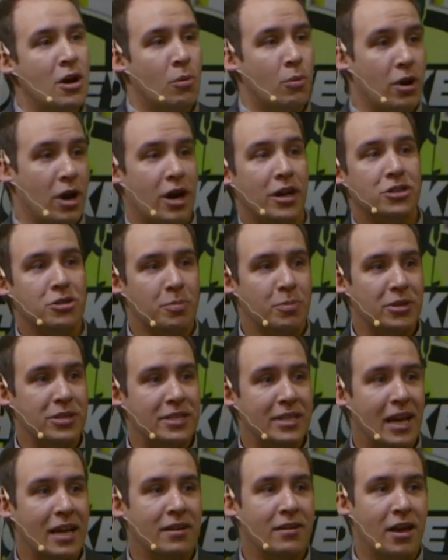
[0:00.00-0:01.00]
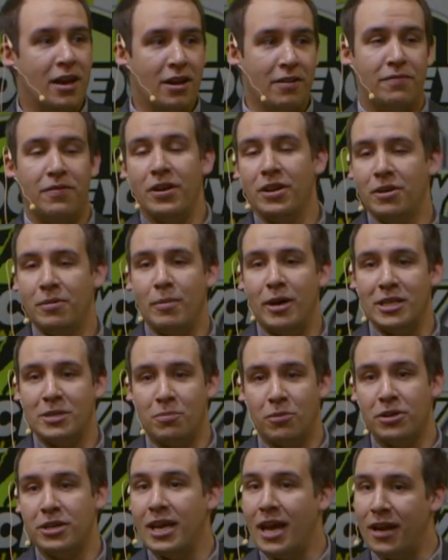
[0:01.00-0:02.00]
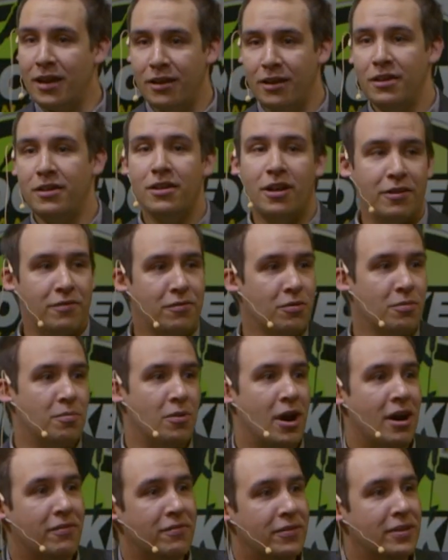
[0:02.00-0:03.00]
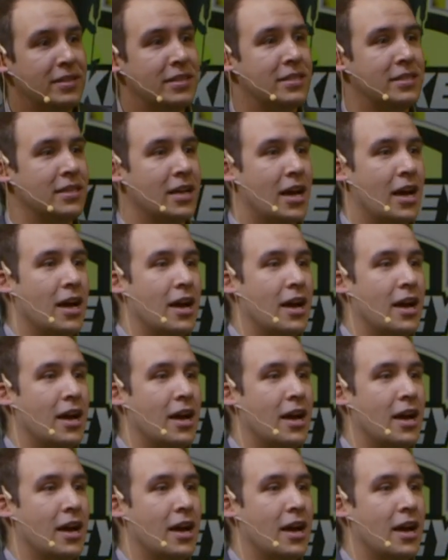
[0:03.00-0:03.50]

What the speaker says: We're 100% funded by Sport Canada, not for profit.